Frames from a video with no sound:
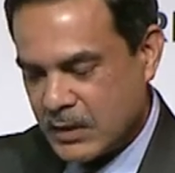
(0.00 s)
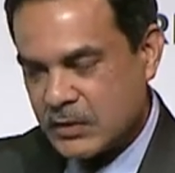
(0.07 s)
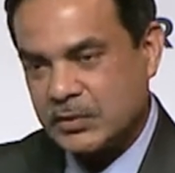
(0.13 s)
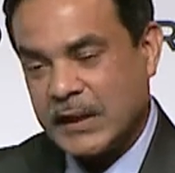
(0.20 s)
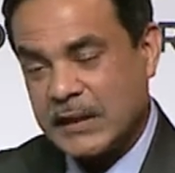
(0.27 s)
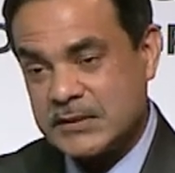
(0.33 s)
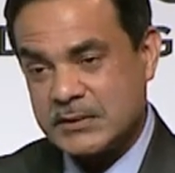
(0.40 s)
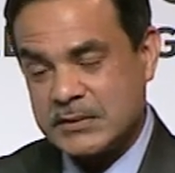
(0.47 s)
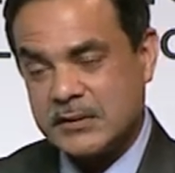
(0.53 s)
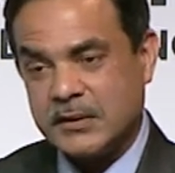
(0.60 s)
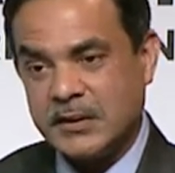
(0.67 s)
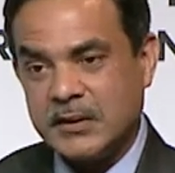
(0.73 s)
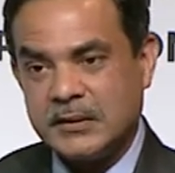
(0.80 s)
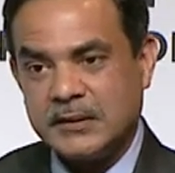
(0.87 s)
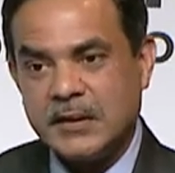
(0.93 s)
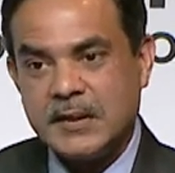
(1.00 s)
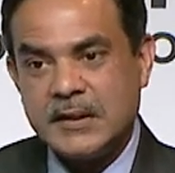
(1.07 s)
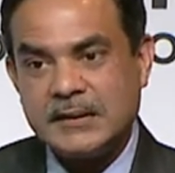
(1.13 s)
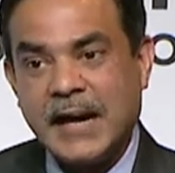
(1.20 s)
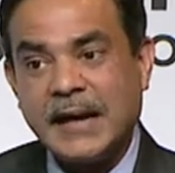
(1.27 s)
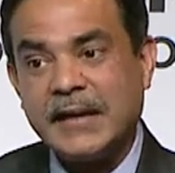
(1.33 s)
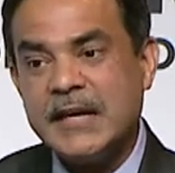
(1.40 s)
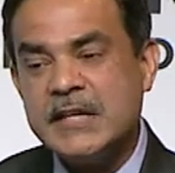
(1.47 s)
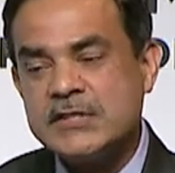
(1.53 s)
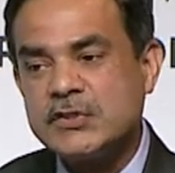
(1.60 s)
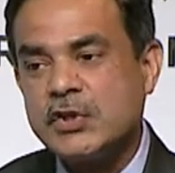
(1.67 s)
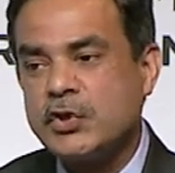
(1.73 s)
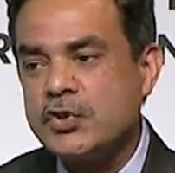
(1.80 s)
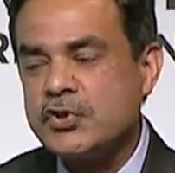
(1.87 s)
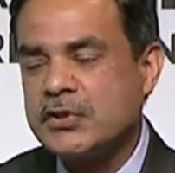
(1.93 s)
So that
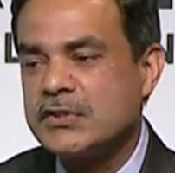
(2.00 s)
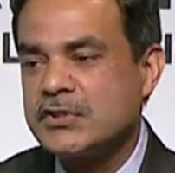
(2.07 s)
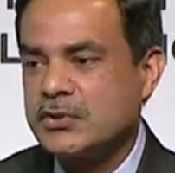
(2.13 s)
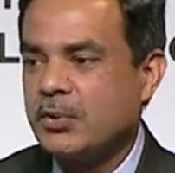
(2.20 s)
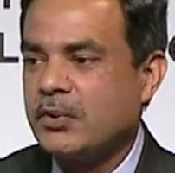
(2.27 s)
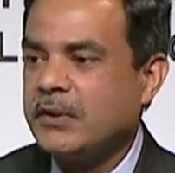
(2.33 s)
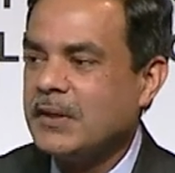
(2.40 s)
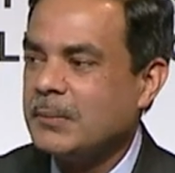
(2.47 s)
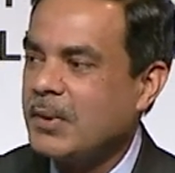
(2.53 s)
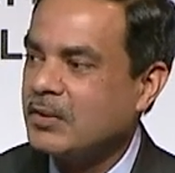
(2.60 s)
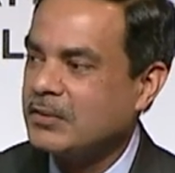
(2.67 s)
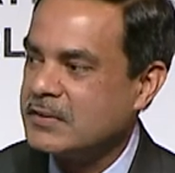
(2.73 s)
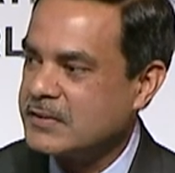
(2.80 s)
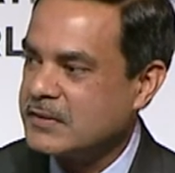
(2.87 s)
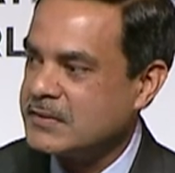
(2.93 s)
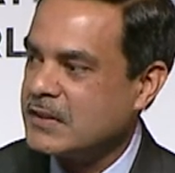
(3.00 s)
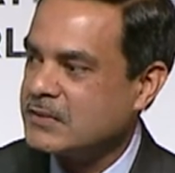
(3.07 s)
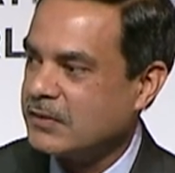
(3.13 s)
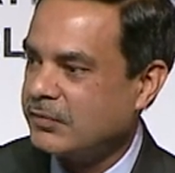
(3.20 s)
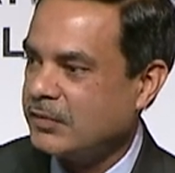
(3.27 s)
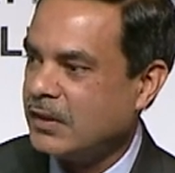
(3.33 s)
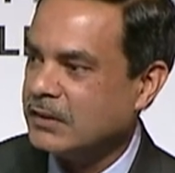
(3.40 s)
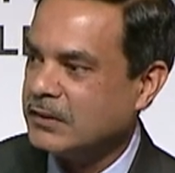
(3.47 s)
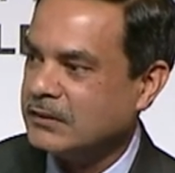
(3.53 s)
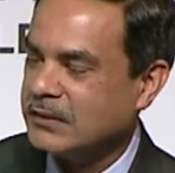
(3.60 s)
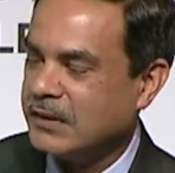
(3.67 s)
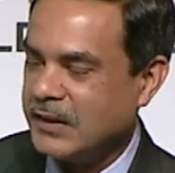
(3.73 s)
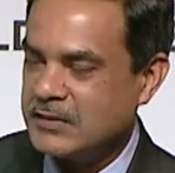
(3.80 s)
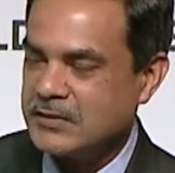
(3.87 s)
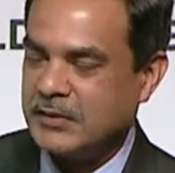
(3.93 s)
institutional story about the success of London
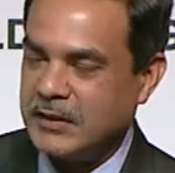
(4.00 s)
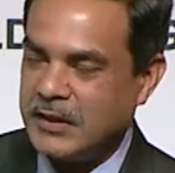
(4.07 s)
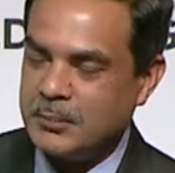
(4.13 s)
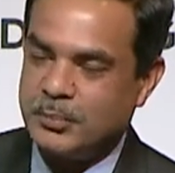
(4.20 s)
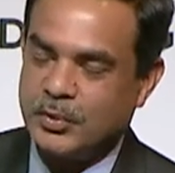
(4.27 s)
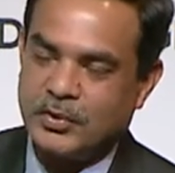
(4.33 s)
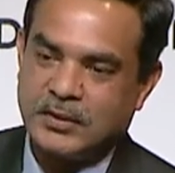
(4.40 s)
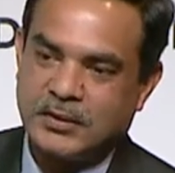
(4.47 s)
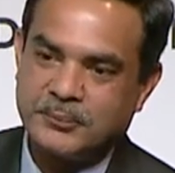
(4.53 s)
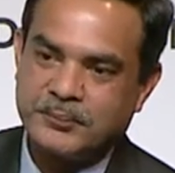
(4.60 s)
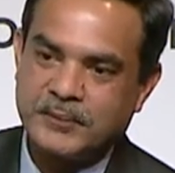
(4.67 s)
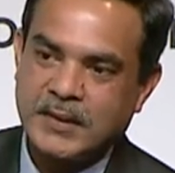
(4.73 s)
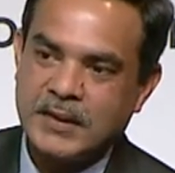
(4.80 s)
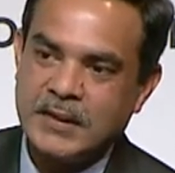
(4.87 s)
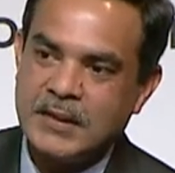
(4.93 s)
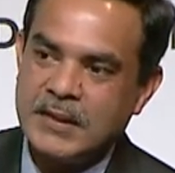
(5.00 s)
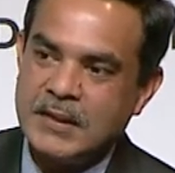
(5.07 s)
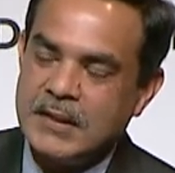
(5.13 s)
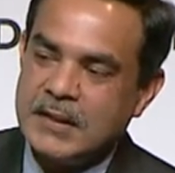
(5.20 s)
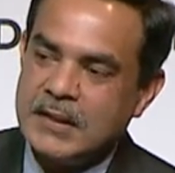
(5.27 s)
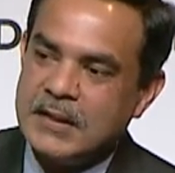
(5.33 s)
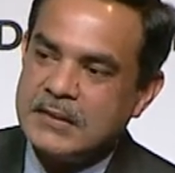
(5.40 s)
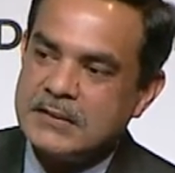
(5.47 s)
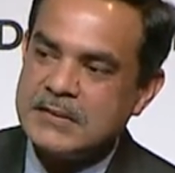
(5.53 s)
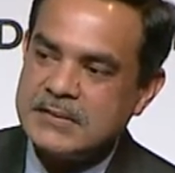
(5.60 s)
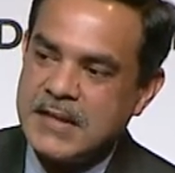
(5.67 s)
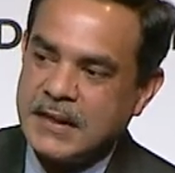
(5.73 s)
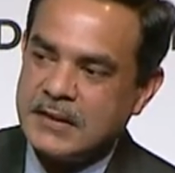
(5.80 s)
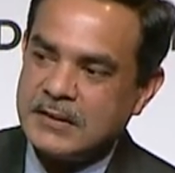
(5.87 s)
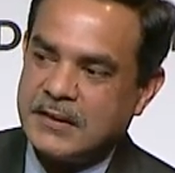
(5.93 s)
is really important. The
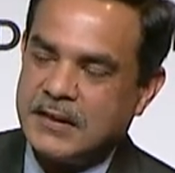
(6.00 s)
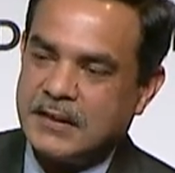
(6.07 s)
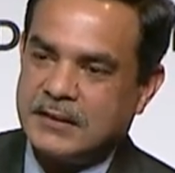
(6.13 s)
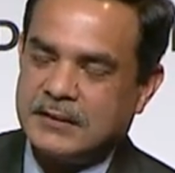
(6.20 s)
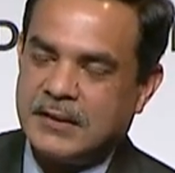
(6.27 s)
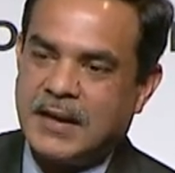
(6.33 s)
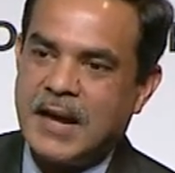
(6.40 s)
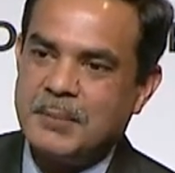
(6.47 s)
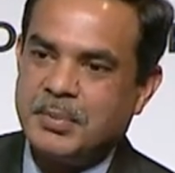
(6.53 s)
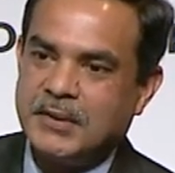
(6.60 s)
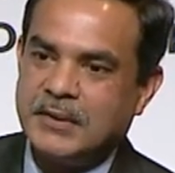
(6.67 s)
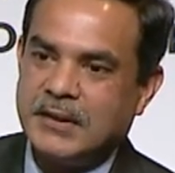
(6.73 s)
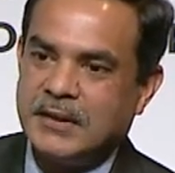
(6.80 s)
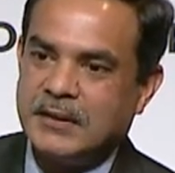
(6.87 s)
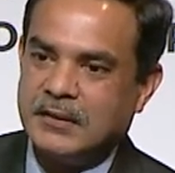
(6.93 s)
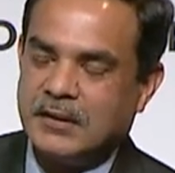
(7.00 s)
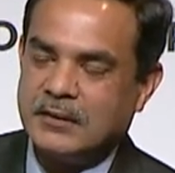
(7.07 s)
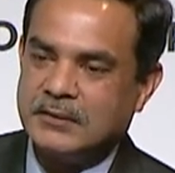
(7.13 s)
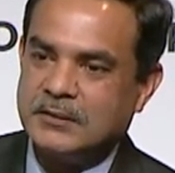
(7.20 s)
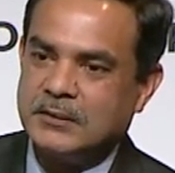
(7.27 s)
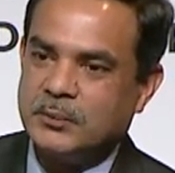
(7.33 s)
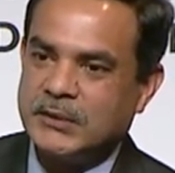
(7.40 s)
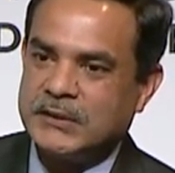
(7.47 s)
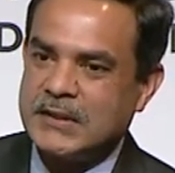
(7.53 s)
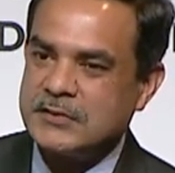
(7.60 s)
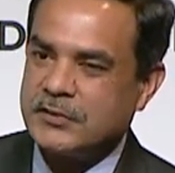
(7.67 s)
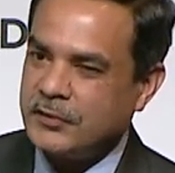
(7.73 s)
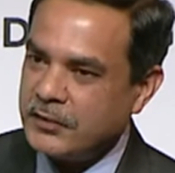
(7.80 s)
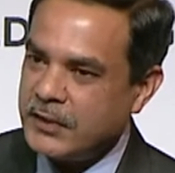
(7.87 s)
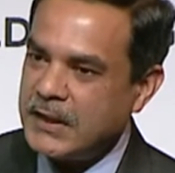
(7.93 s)
second thing that happened in London, which has
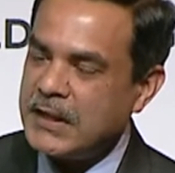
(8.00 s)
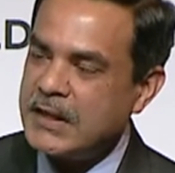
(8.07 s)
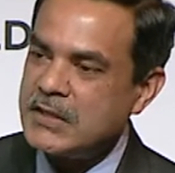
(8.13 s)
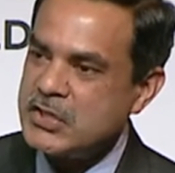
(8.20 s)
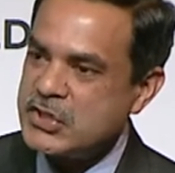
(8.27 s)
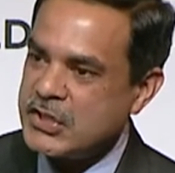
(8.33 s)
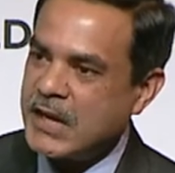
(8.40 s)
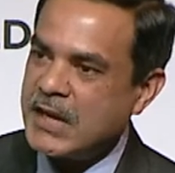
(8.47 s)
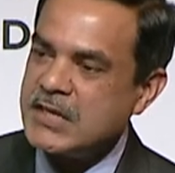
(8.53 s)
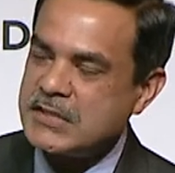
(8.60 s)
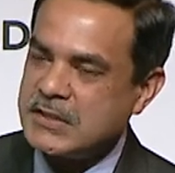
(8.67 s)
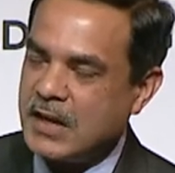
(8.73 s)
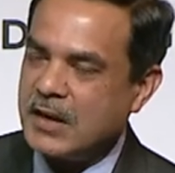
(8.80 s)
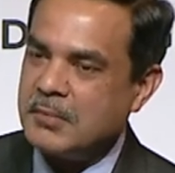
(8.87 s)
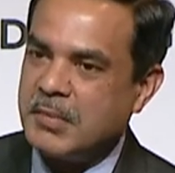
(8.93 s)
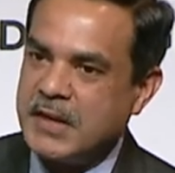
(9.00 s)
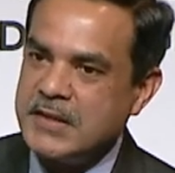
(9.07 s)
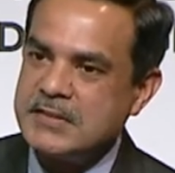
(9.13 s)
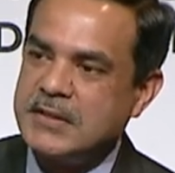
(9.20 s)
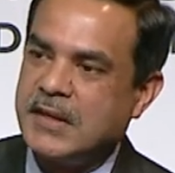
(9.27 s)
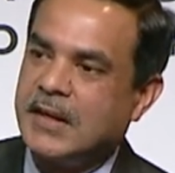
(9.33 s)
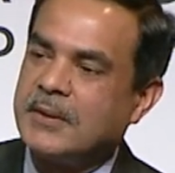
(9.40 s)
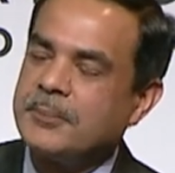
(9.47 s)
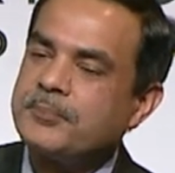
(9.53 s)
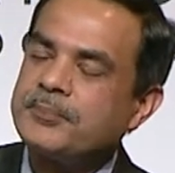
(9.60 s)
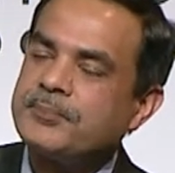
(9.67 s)
really changed our mindset,